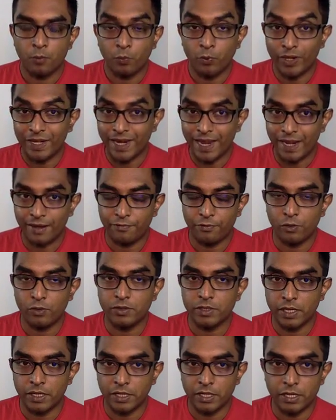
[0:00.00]
with
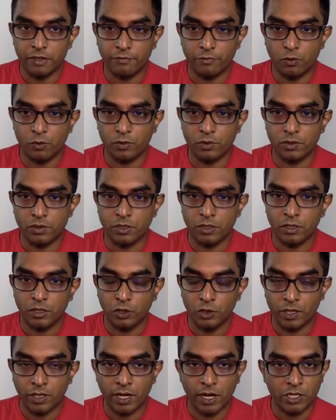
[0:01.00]
headphones and earphones
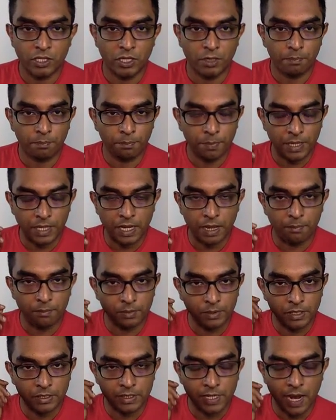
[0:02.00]
you can actually pick
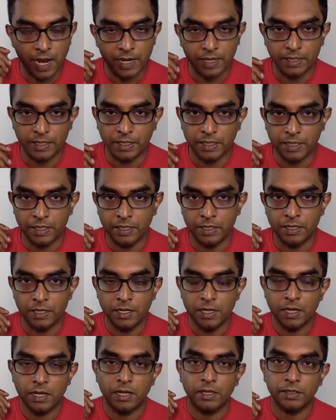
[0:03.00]
up the tiny
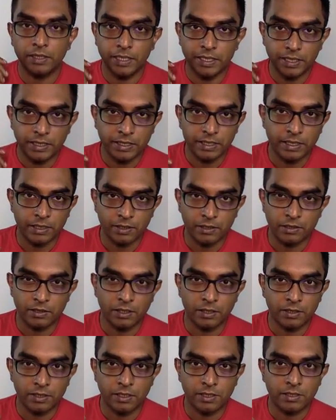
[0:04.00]
details,
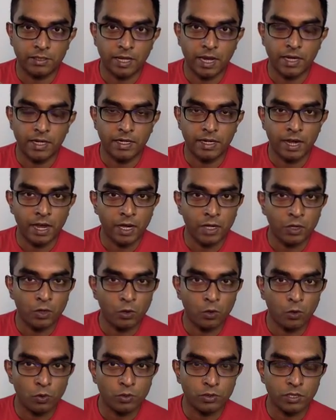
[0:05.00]
the tiny
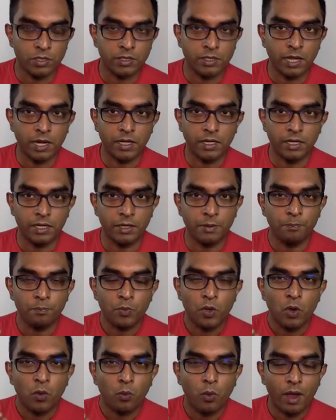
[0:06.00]
echoes, the tiny
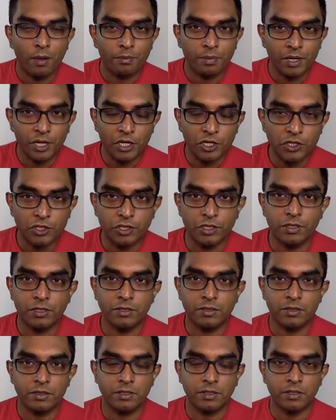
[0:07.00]

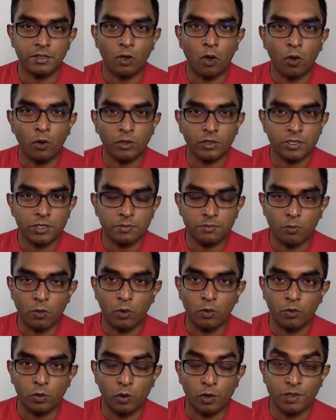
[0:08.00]
vibrations, all the
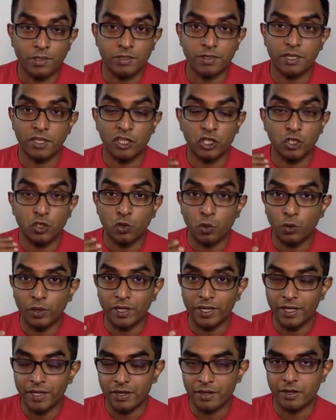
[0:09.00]
small noises that you
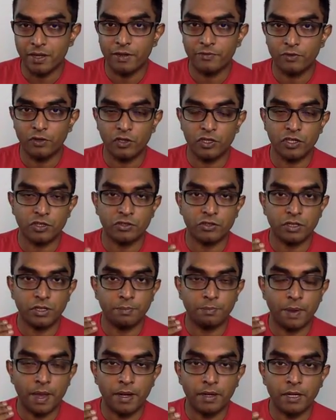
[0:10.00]
don't hear if you're just
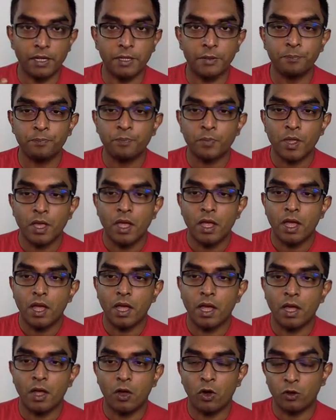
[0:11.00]
depending
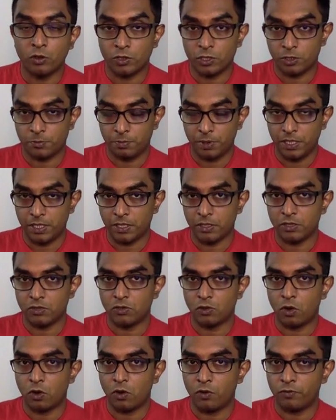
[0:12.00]
on the
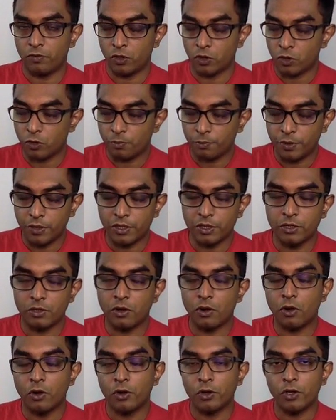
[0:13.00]
speakers of your computer
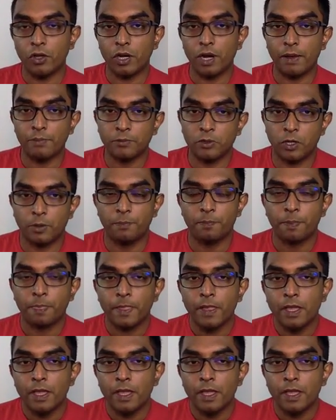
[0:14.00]
or your laptop.